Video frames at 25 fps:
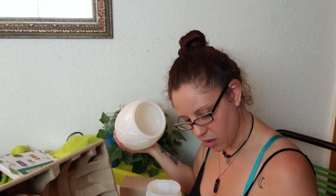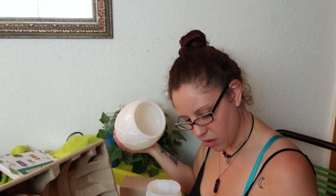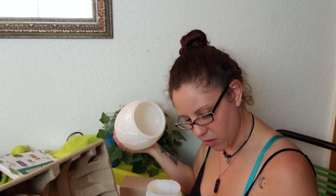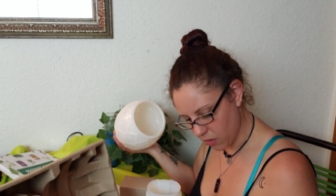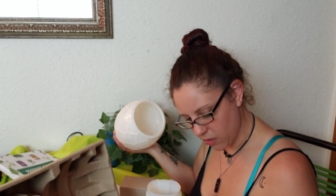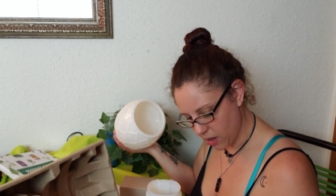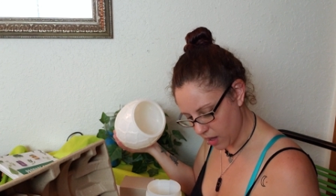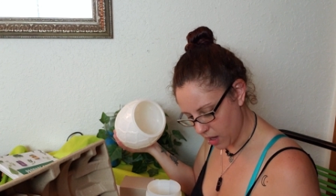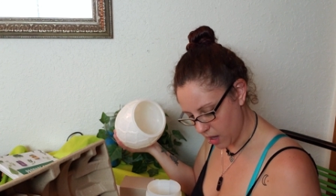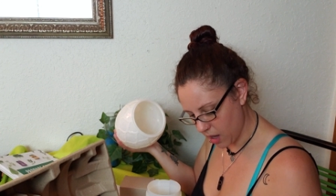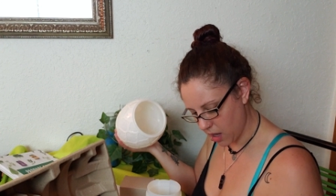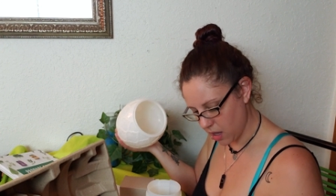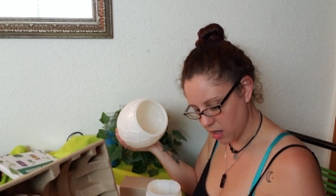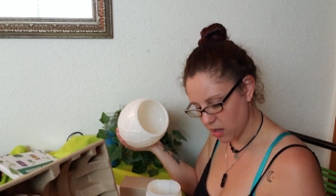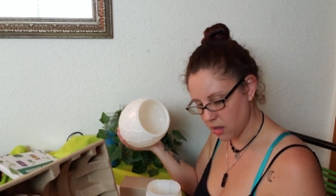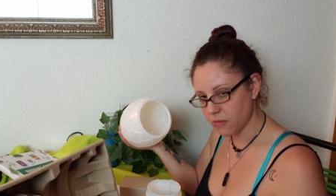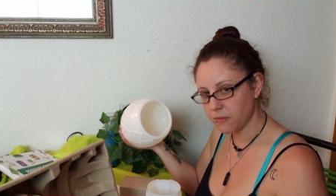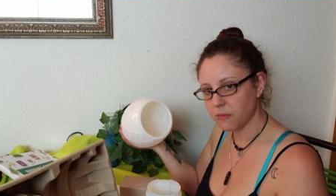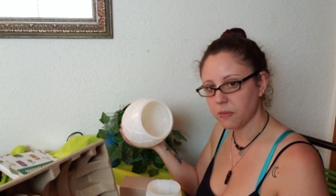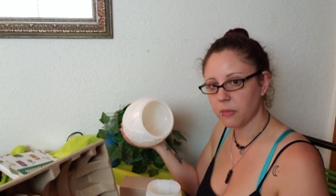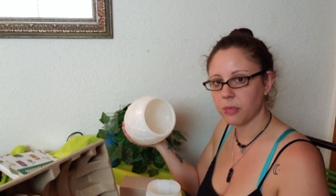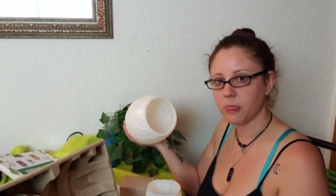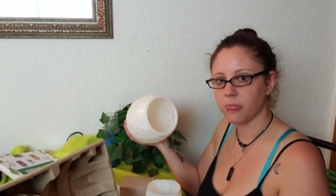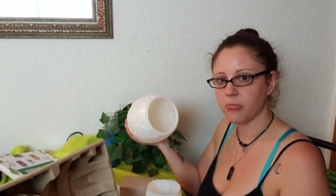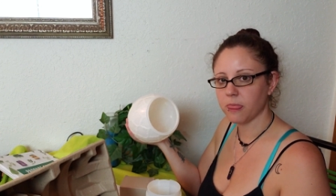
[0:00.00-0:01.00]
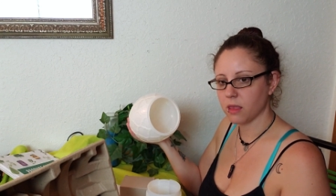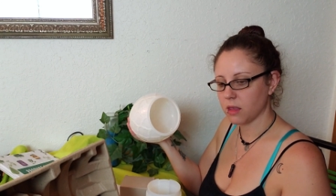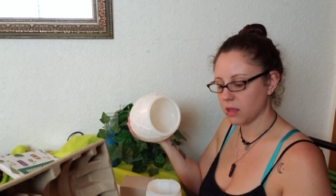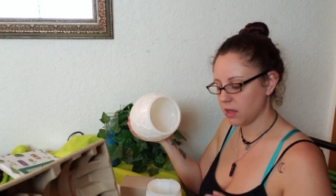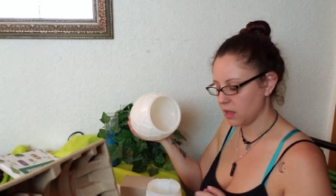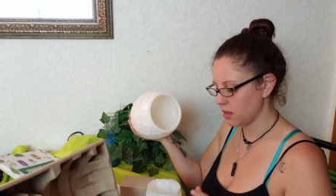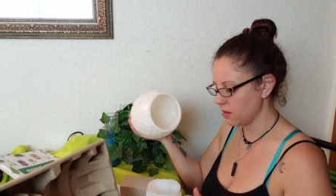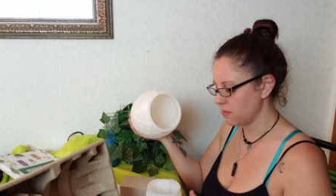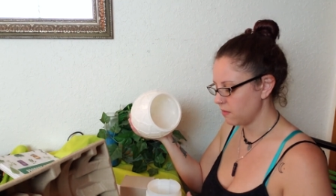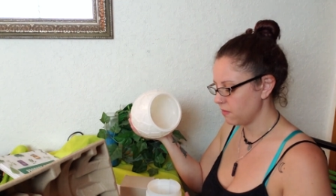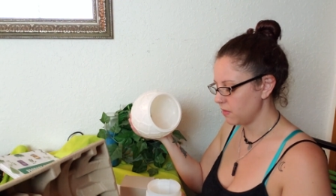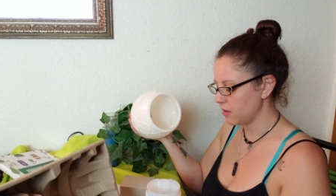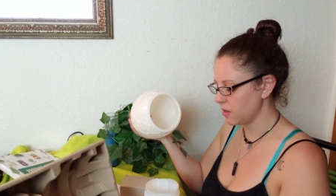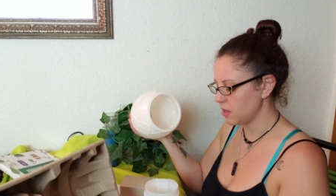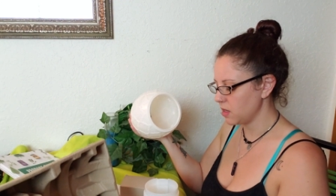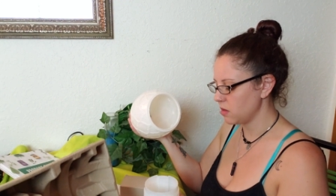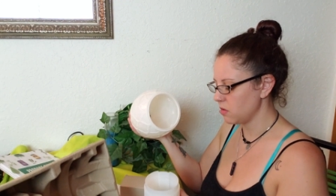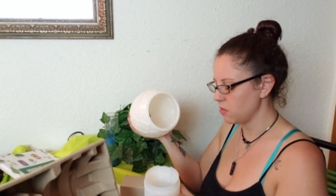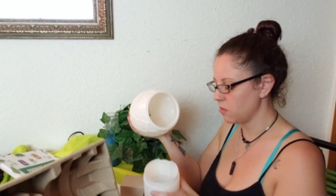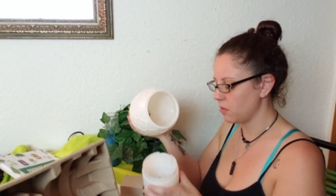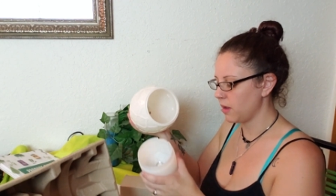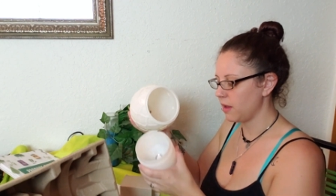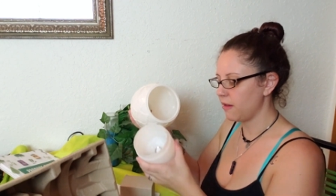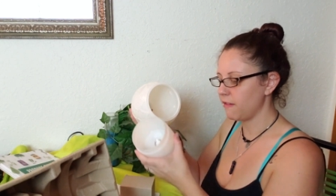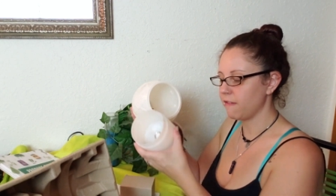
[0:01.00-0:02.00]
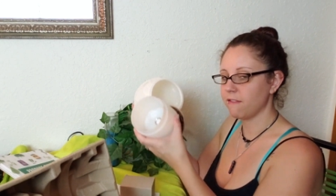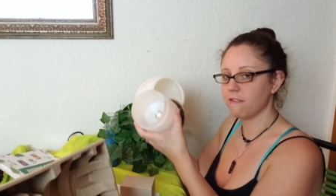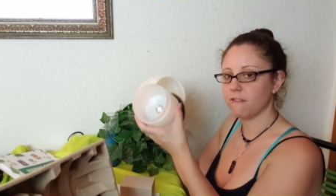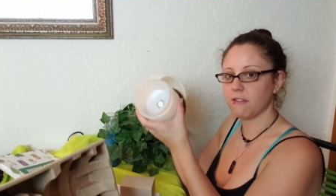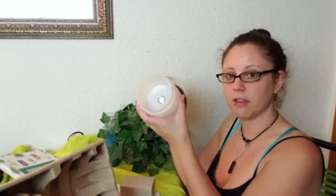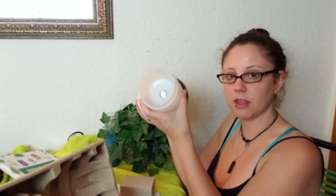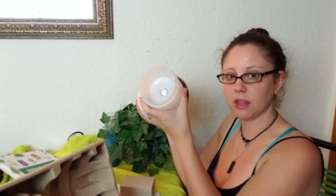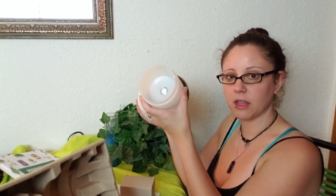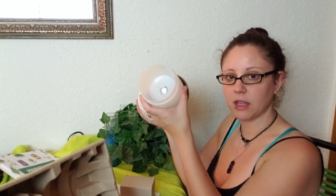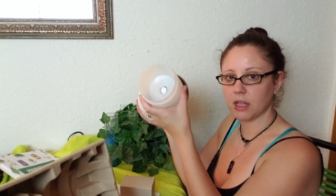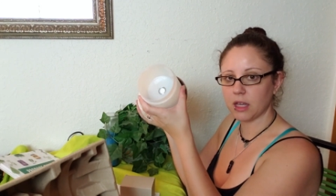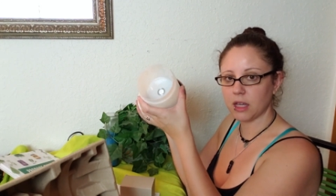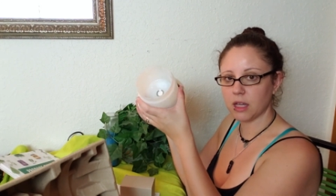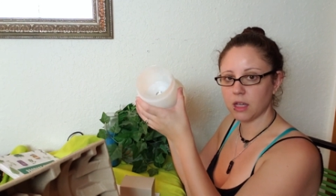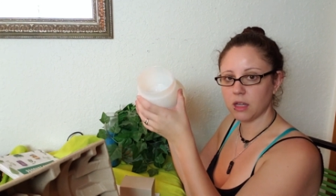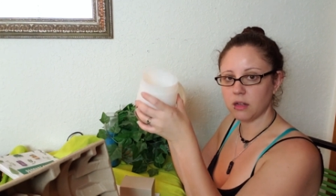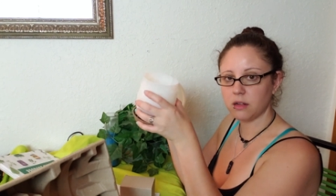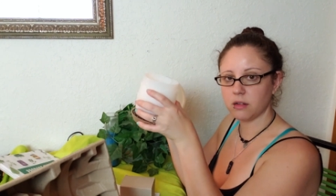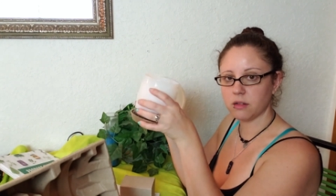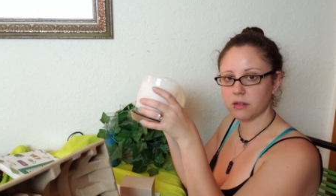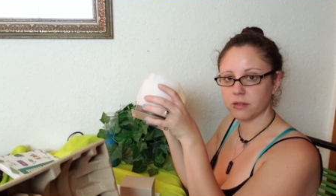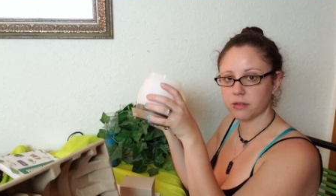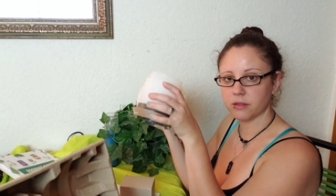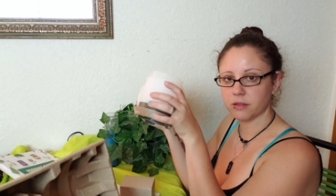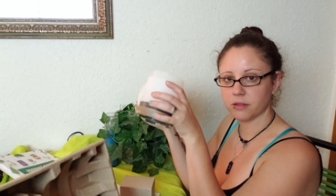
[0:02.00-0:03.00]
Okay. Convenient way of filling it.